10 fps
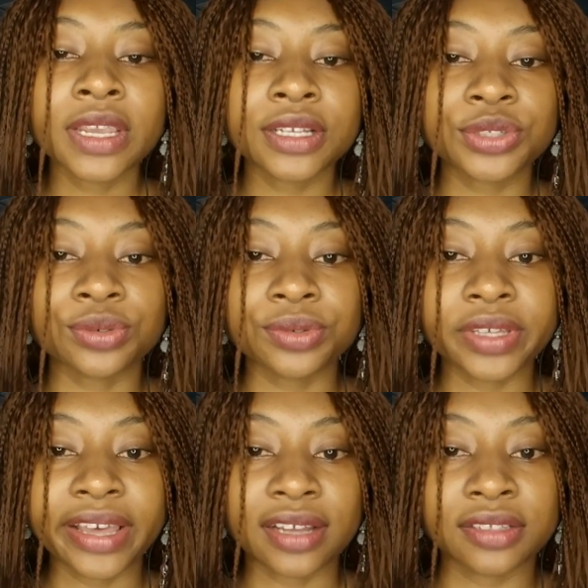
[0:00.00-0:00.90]
So
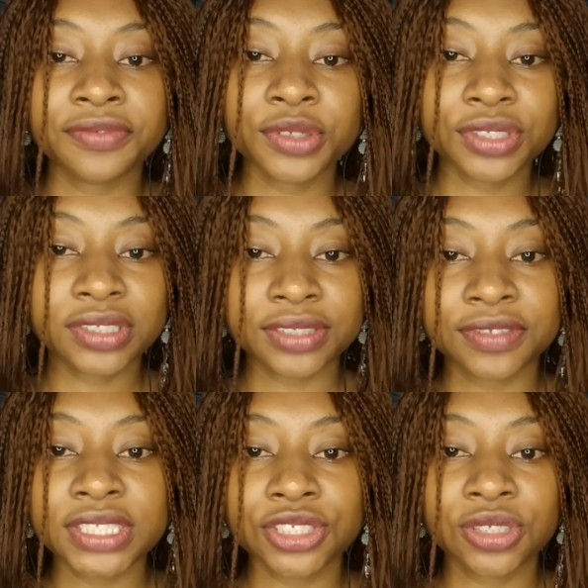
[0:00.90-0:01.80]
yeah, the function
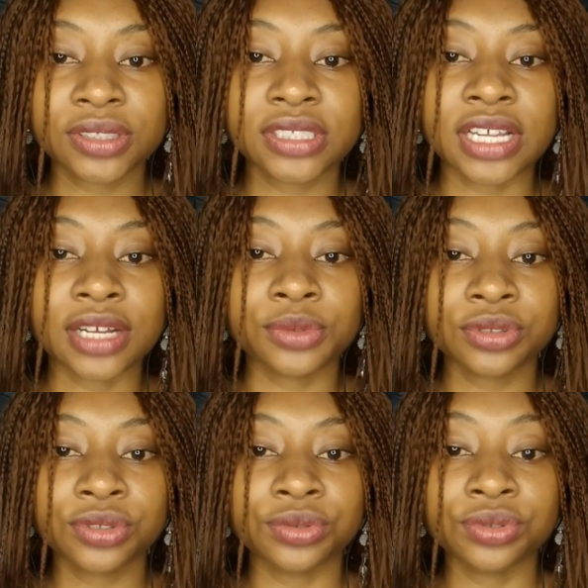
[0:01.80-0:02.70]
definitions that I
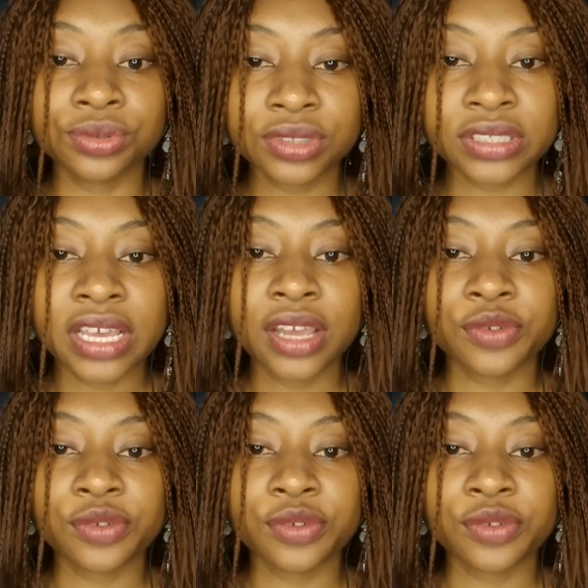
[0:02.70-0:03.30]
want to use